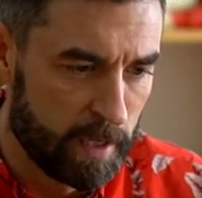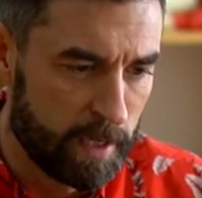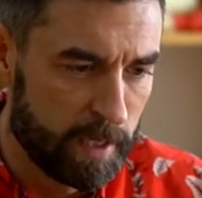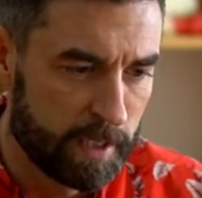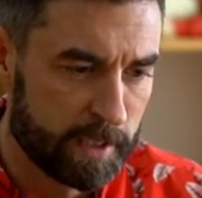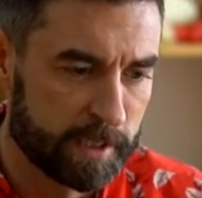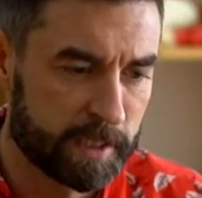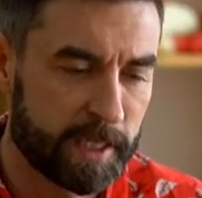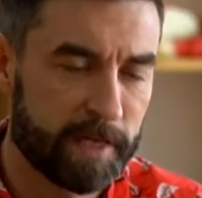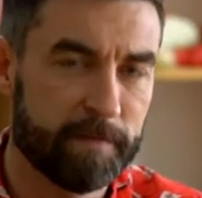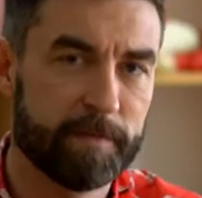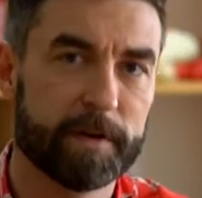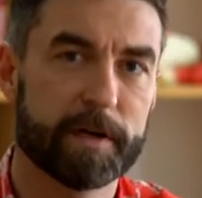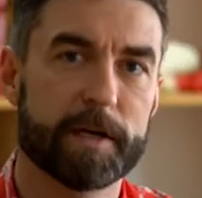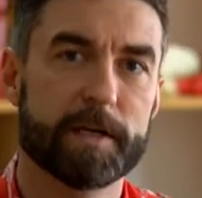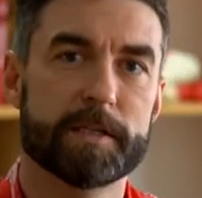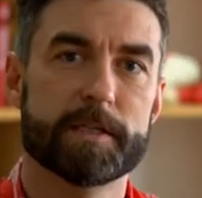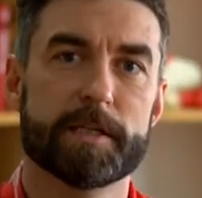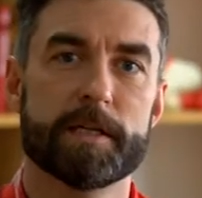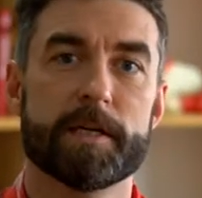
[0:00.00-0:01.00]
is giving
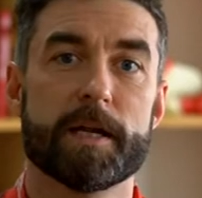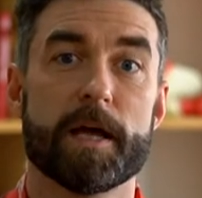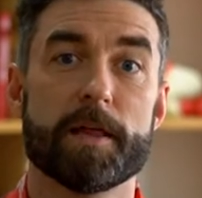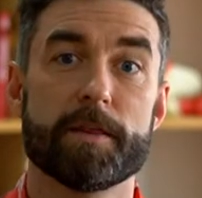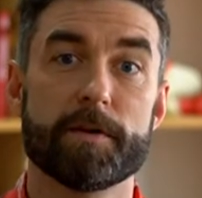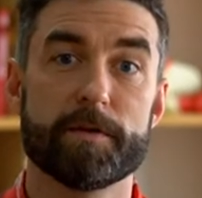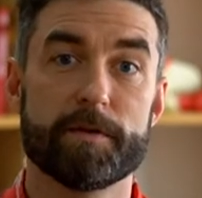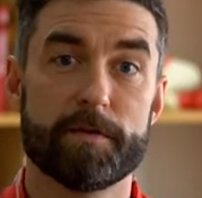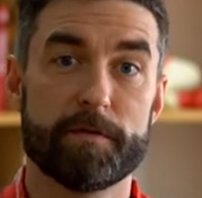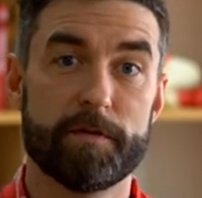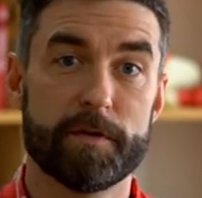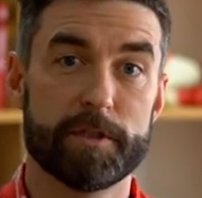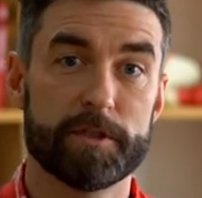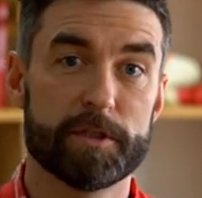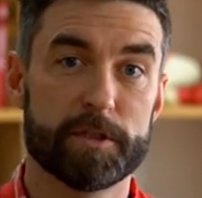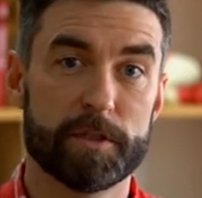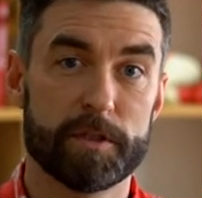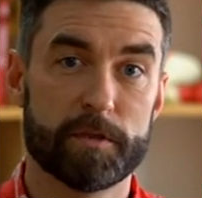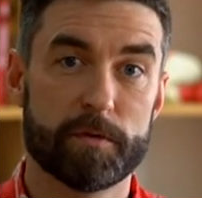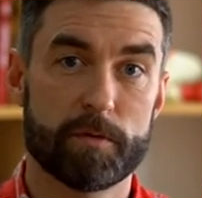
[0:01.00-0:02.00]
us another
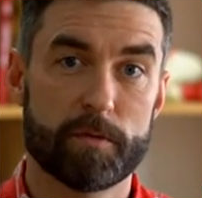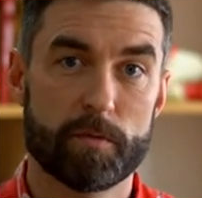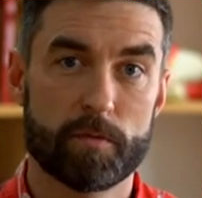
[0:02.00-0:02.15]
division.